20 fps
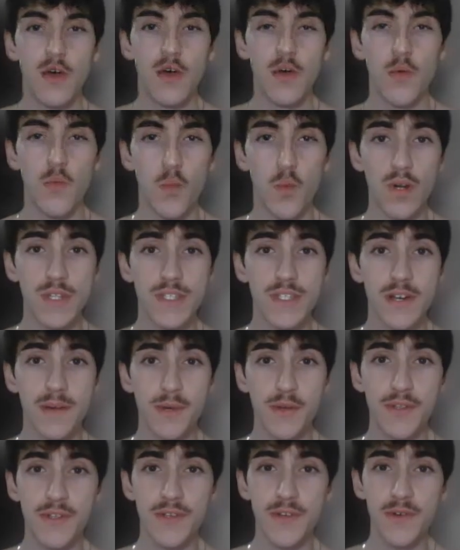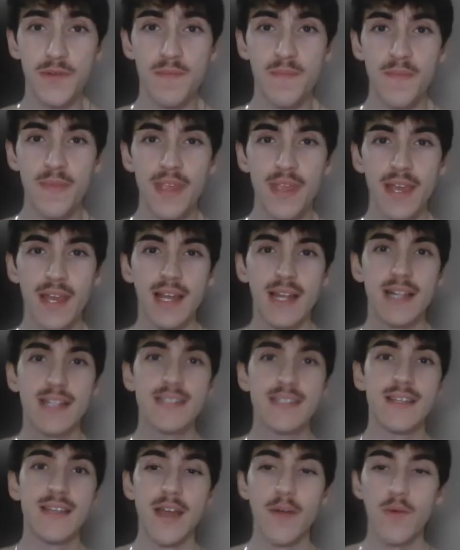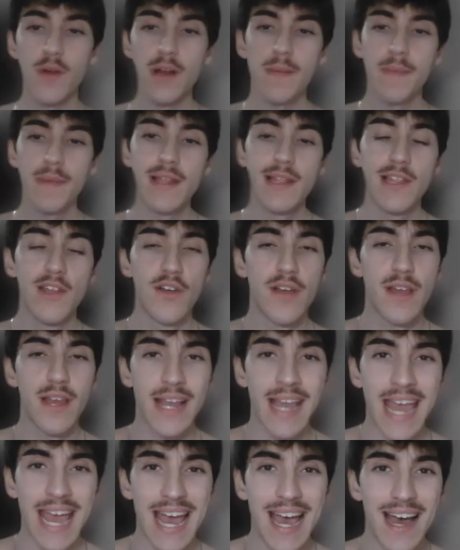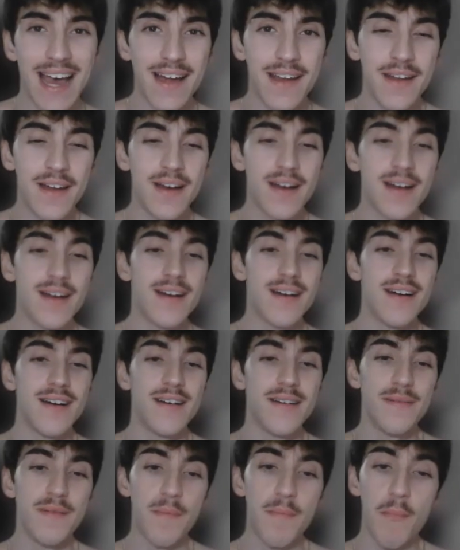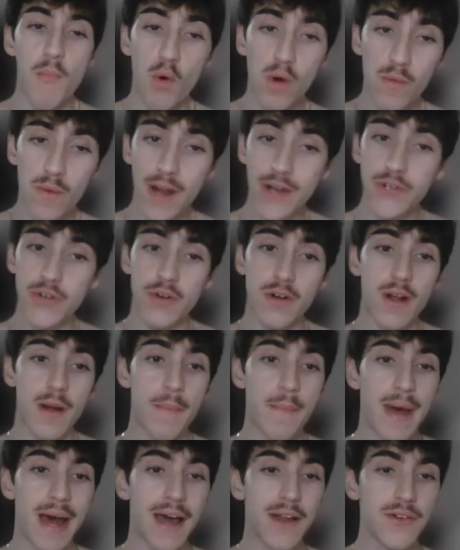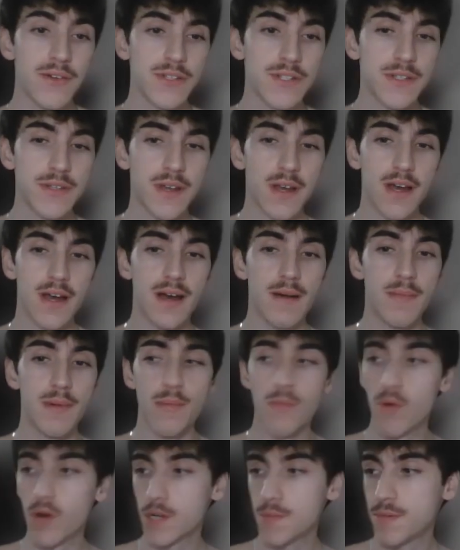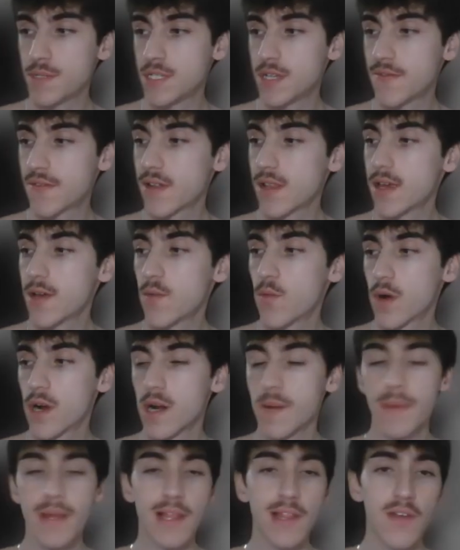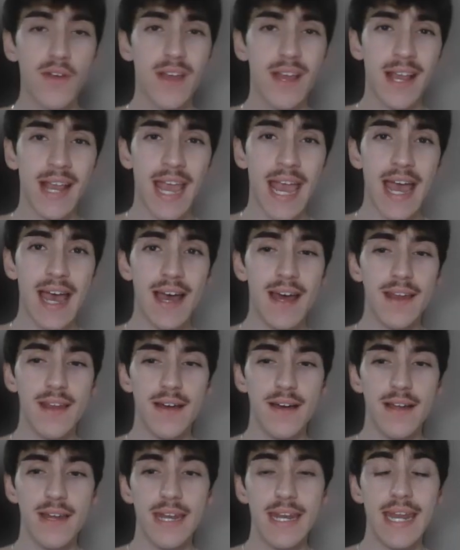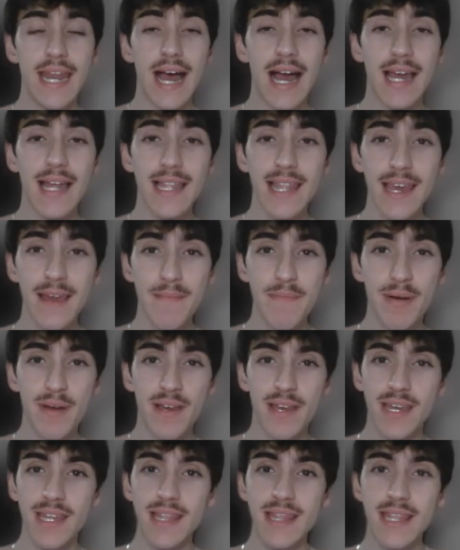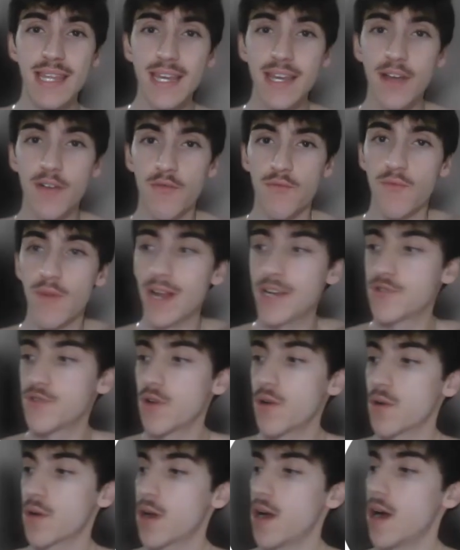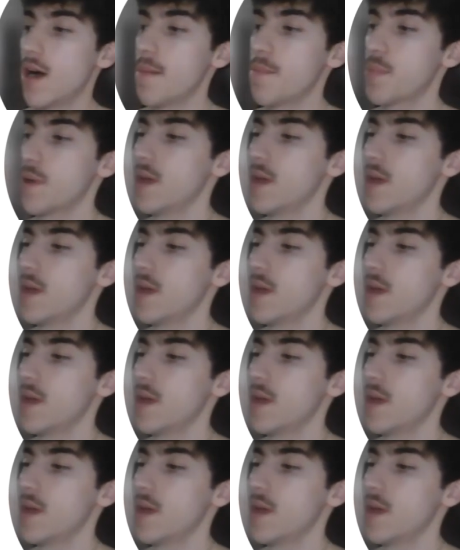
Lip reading: What's up, YouTube? Today we're going to be looking at more retro cup battles, but more specifically, we're going to be looking at Annihilape in the retro cup.